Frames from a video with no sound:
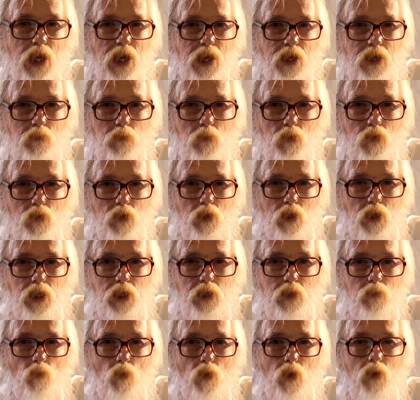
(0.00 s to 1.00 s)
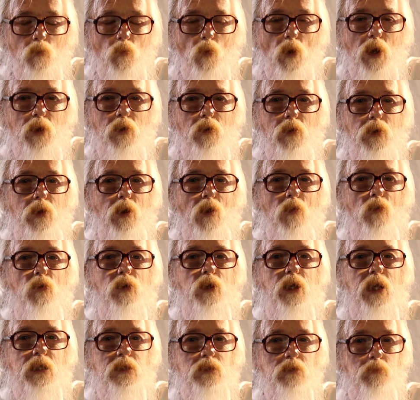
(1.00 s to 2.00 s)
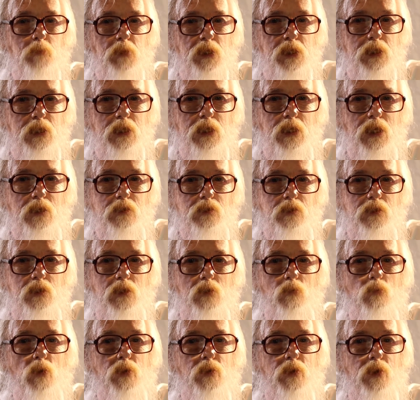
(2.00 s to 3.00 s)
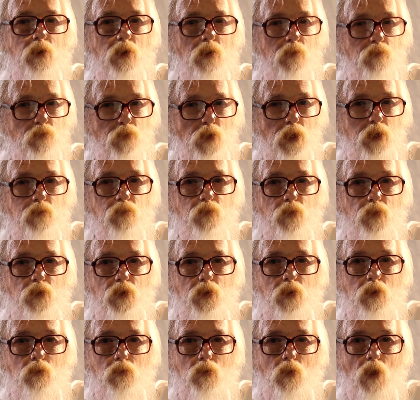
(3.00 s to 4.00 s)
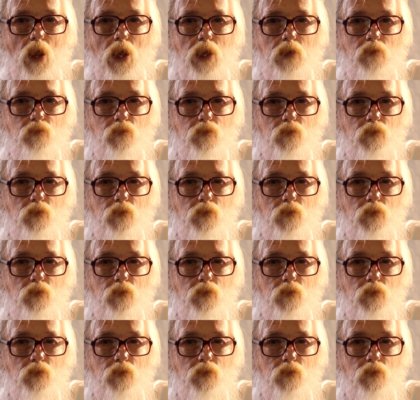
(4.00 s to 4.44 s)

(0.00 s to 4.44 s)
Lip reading: animal in one way or another gets PTSD when they're afraid for their own life.